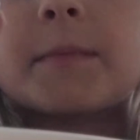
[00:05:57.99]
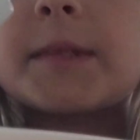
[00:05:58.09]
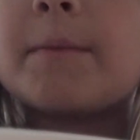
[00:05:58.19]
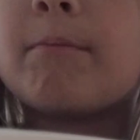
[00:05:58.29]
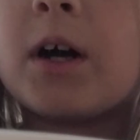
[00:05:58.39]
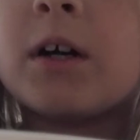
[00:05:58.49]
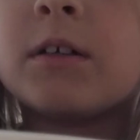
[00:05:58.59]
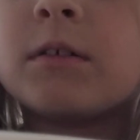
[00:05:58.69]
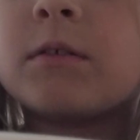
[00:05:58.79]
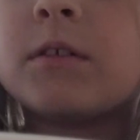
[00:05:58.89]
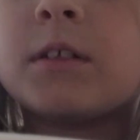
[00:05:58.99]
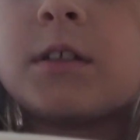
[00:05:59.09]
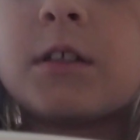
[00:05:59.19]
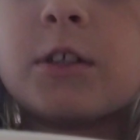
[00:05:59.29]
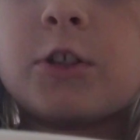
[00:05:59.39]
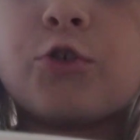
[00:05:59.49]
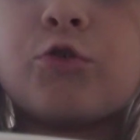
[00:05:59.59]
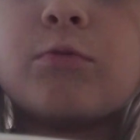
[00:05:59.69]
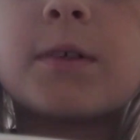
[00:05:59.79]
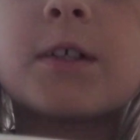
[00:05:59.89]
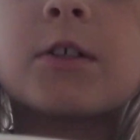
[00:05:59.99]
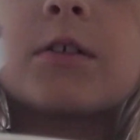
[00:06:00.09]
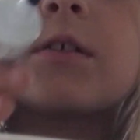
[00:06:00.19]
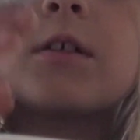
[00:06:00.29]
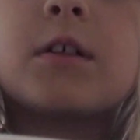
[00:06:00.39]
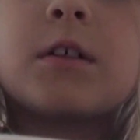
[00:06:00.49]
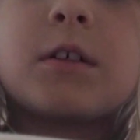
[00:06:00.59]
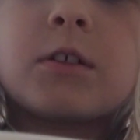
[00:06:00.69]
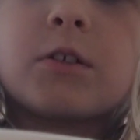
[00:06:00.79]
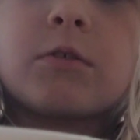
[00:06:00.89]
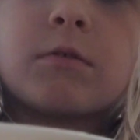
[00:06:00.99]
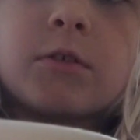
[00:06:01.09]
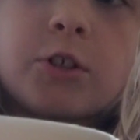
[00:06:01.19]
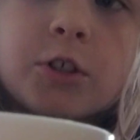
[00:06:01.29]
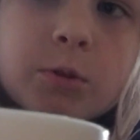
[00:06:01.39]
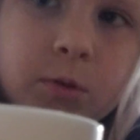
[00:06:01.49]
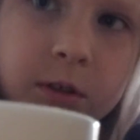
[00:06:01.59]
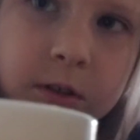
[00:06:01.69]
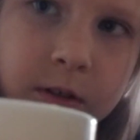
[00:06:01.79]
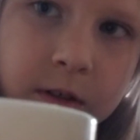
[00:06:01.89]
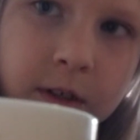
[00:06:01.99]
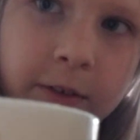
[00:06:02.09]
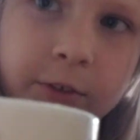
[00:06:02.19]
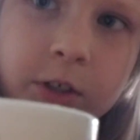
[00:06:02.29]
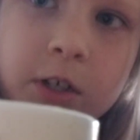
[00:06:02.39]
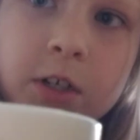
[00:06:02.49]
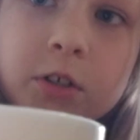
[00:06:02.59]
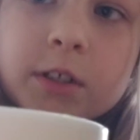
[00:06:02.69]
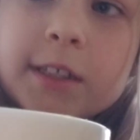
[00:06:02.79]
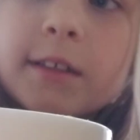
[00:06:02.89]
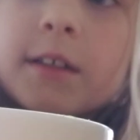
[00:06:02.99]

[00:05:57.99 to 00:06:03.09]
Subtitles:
but it's in a tube. So you're just going to, if you're using